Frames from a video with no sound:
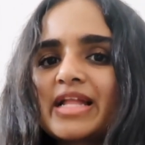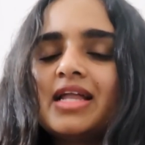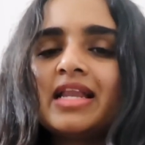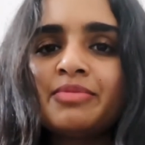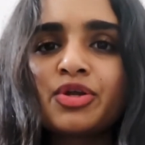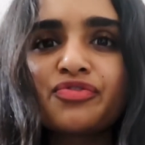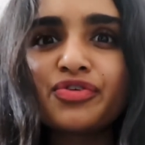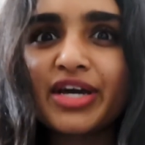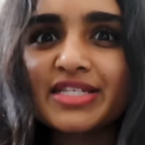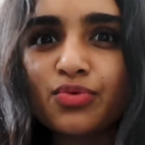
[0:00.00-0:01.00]
Let me know if
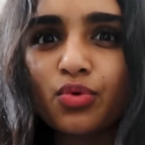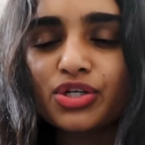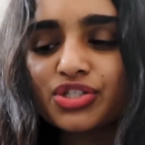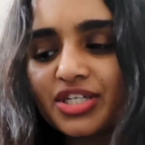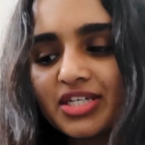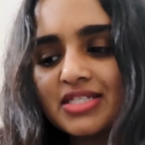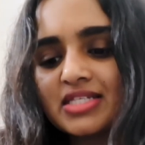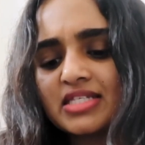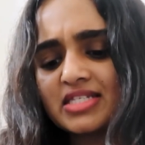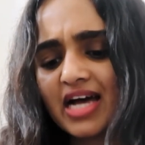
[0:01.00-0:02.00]
you guys have watched it.
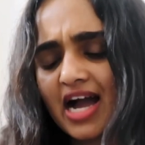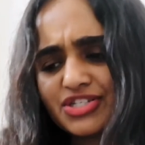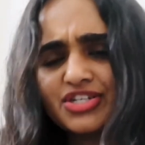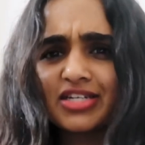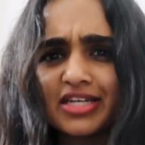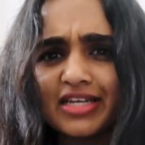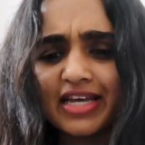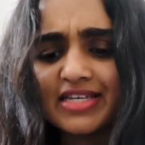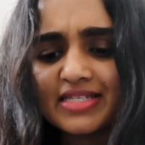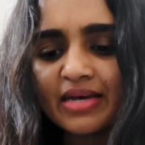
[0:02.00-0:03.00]
It's actually really
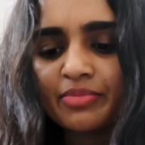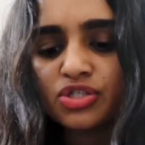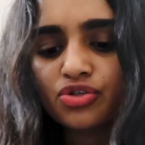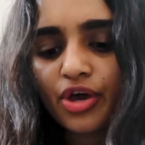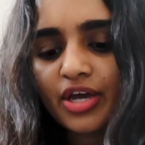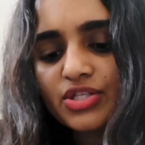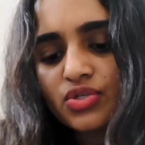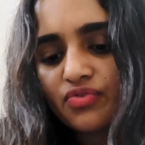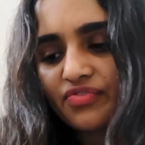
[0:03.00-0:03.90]
nice. I'm enjoying it so